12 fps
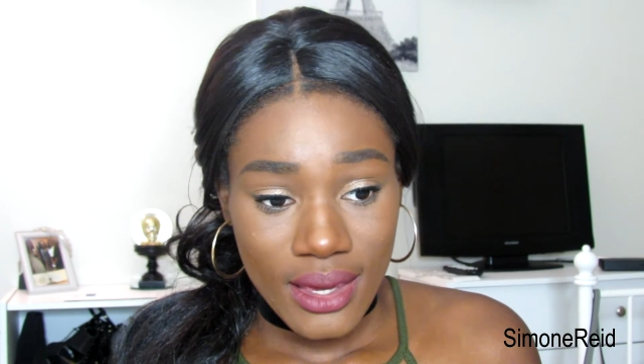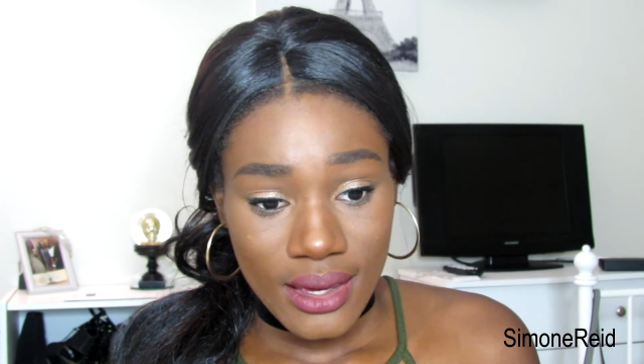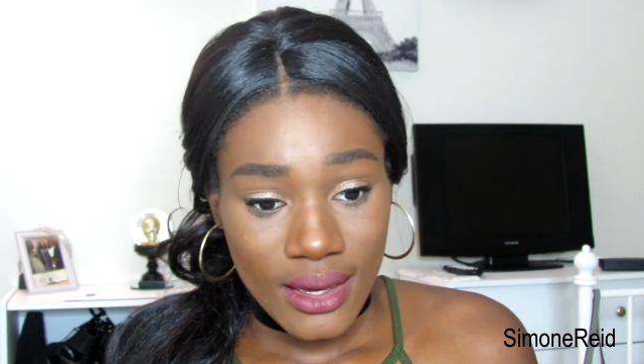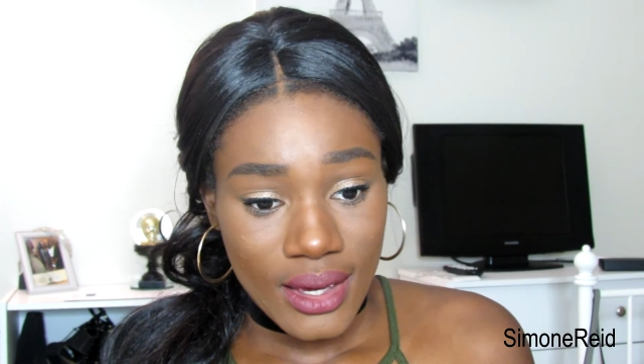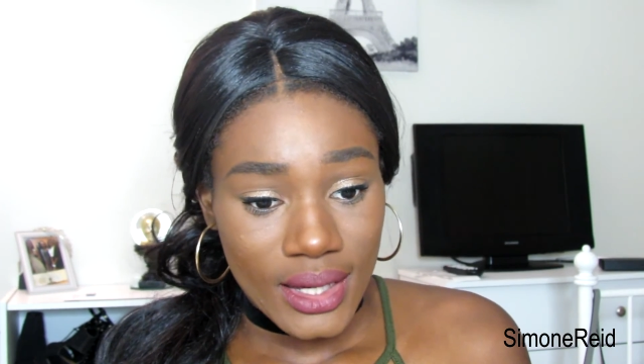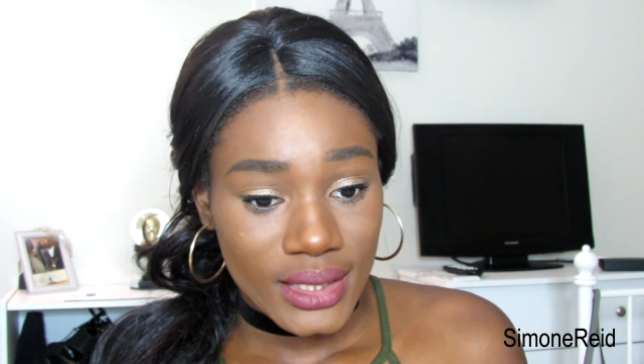
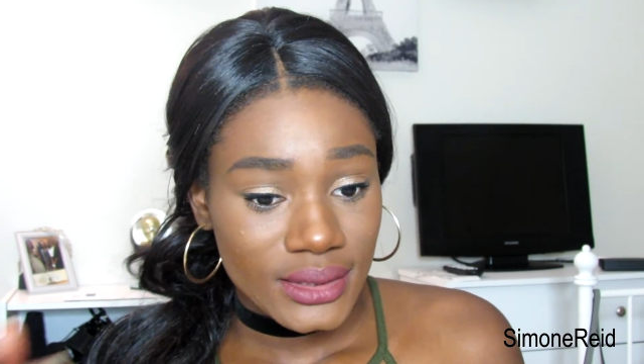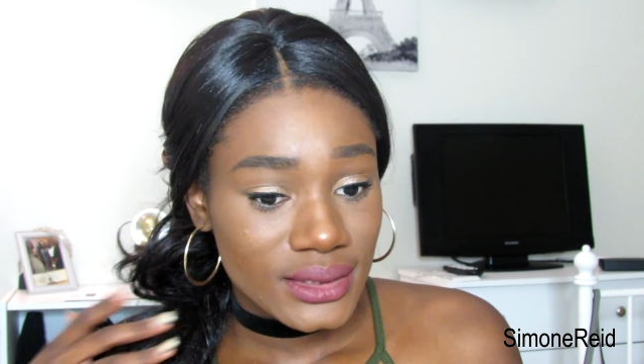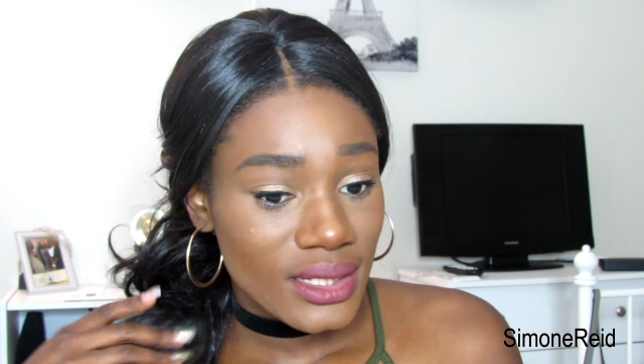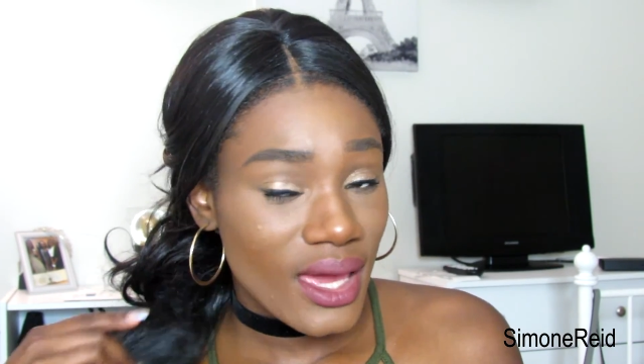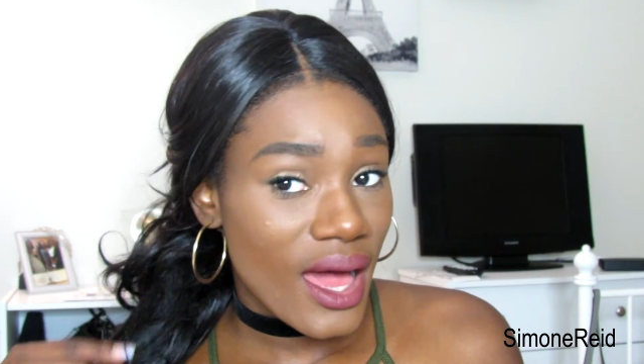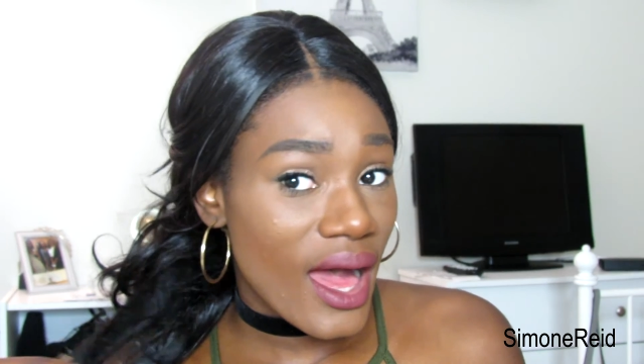and
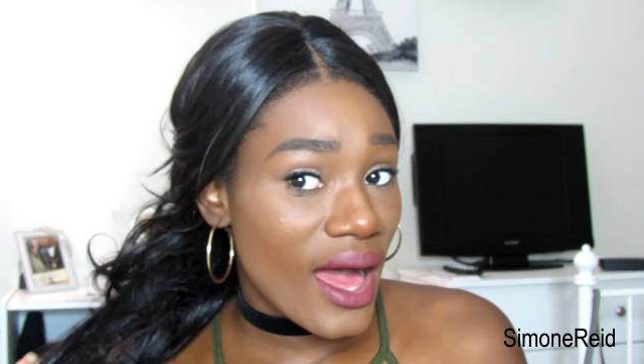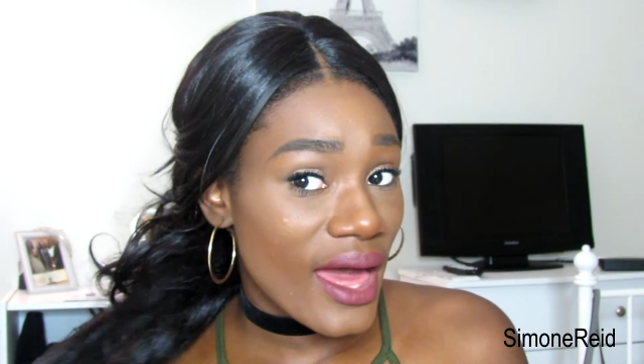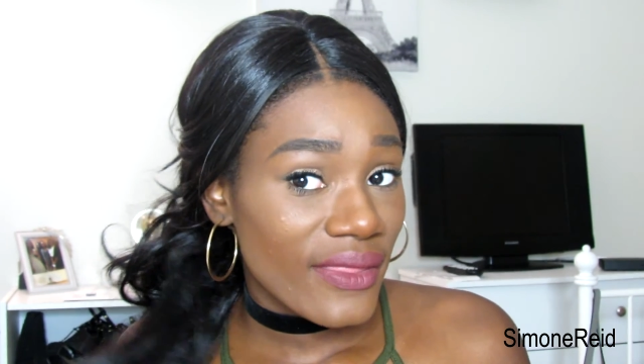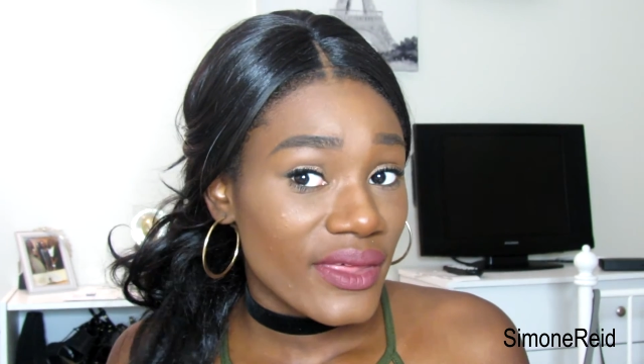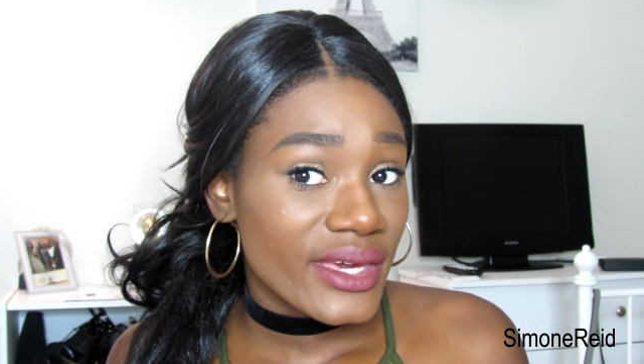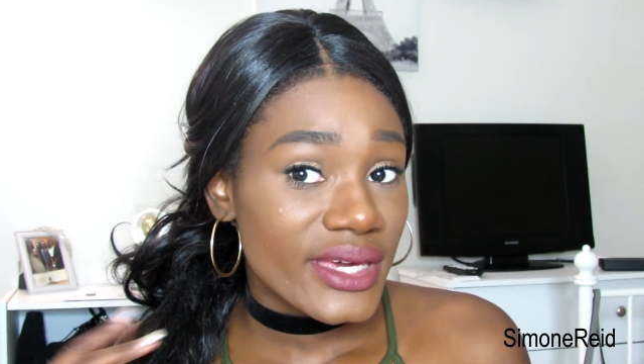
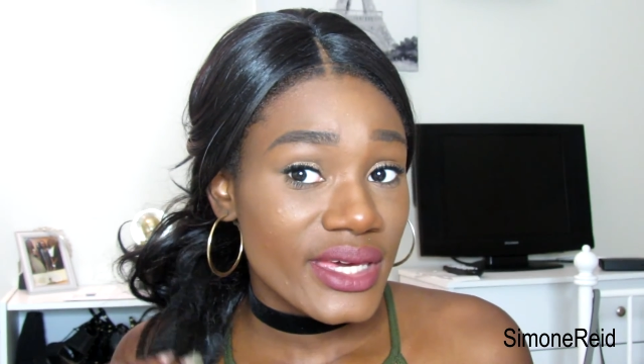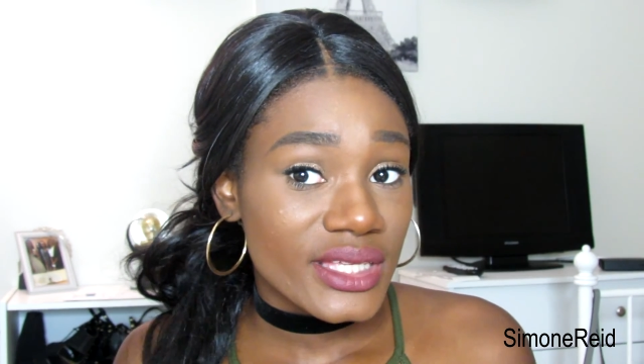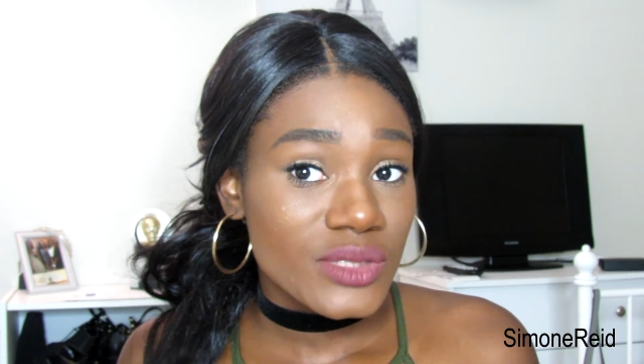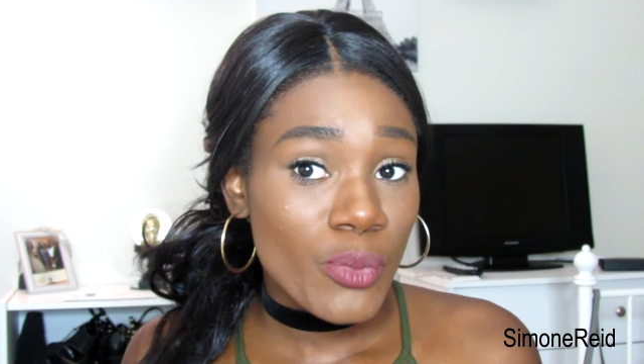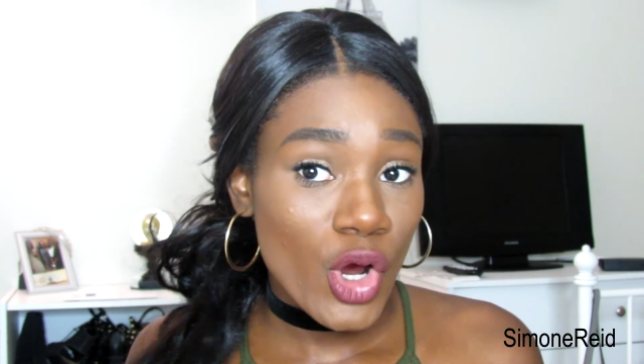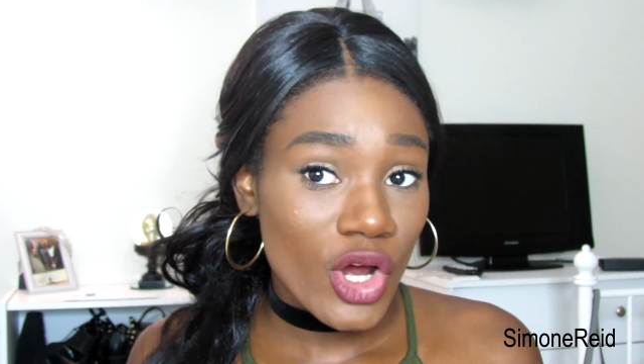I think
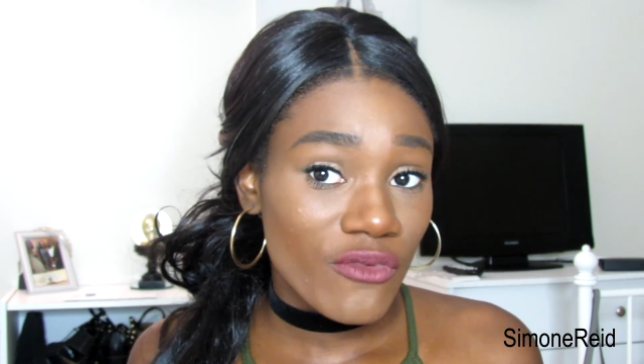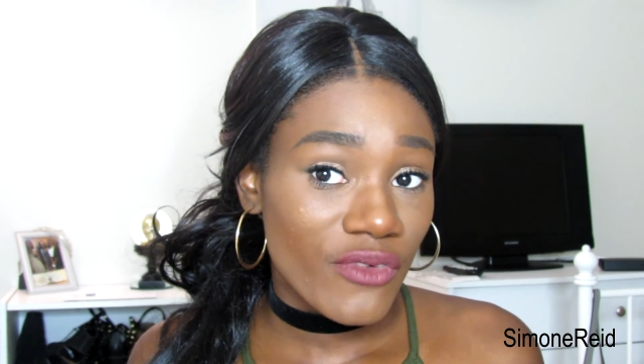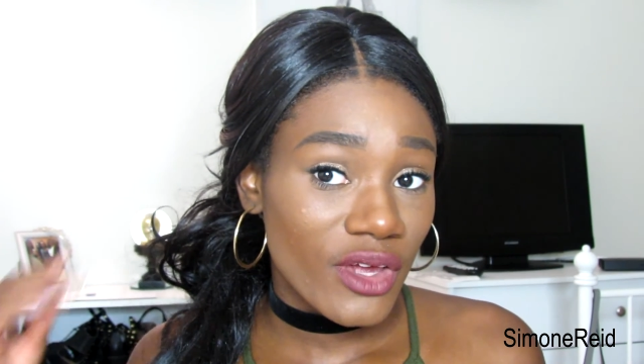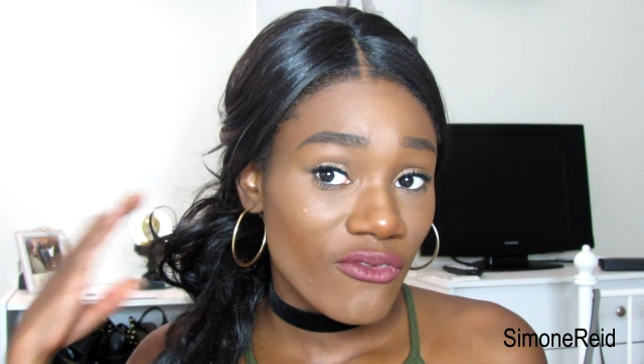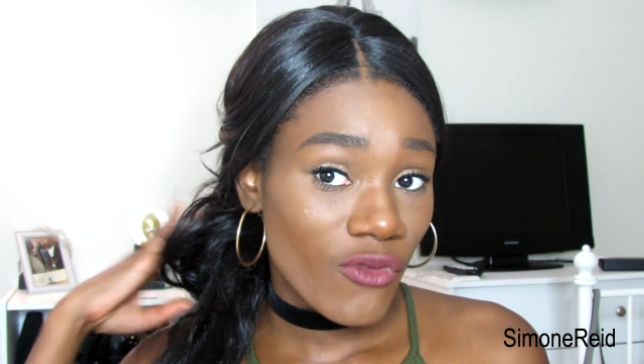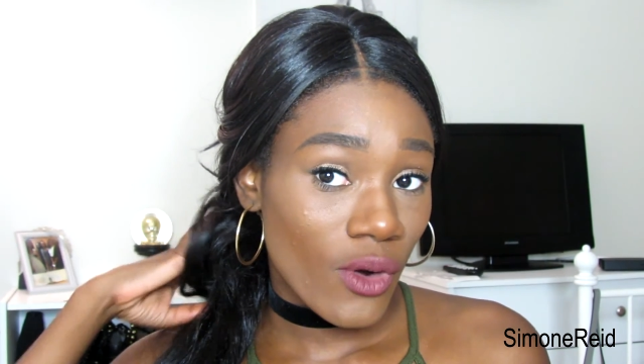it's
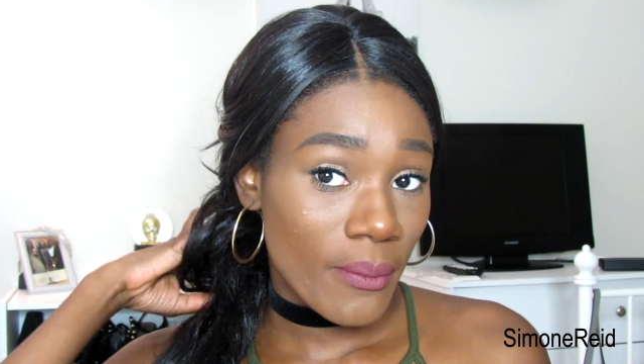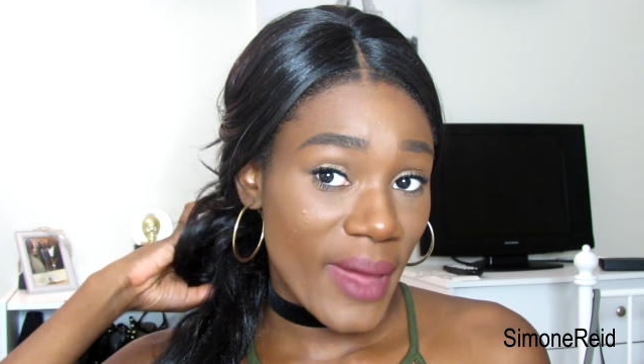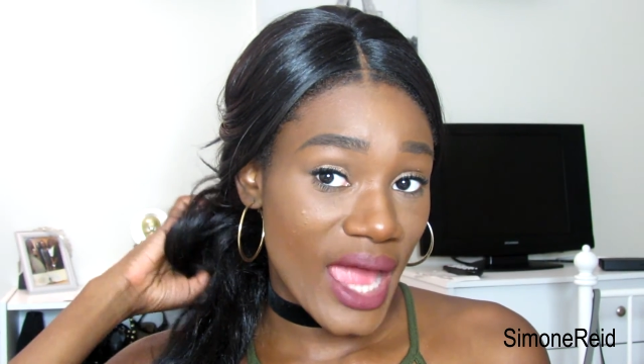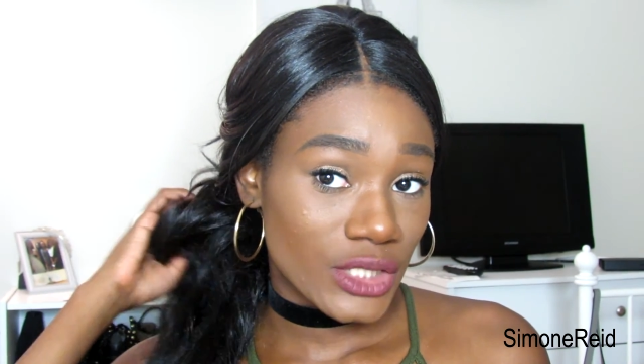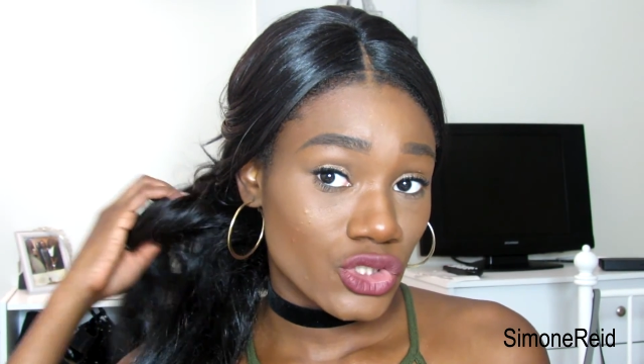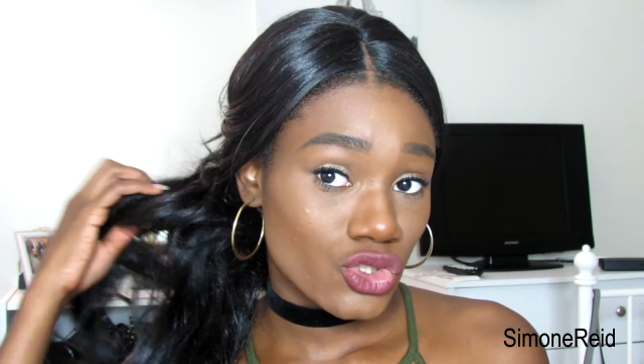perfect for back to